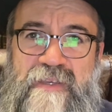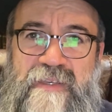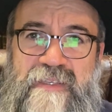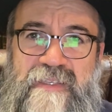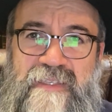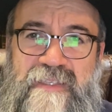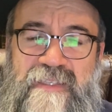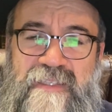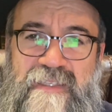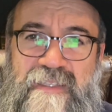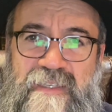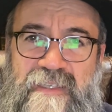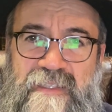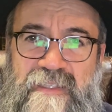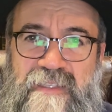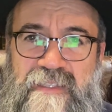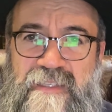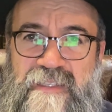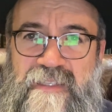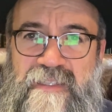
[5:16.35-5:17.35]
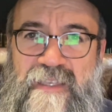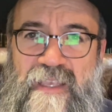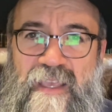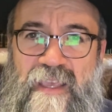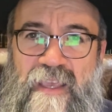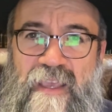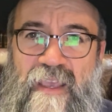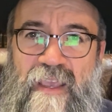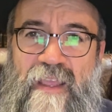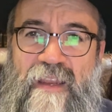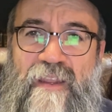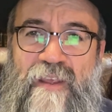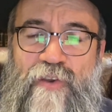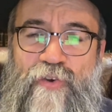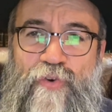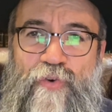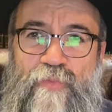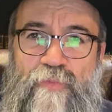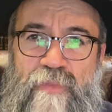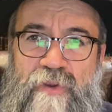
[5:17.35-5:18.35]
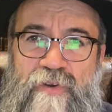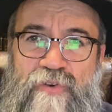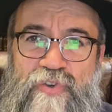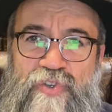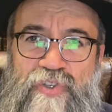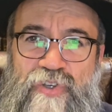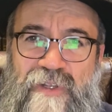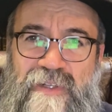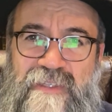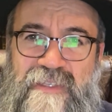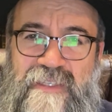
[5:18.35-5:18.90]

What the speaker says: since any commercial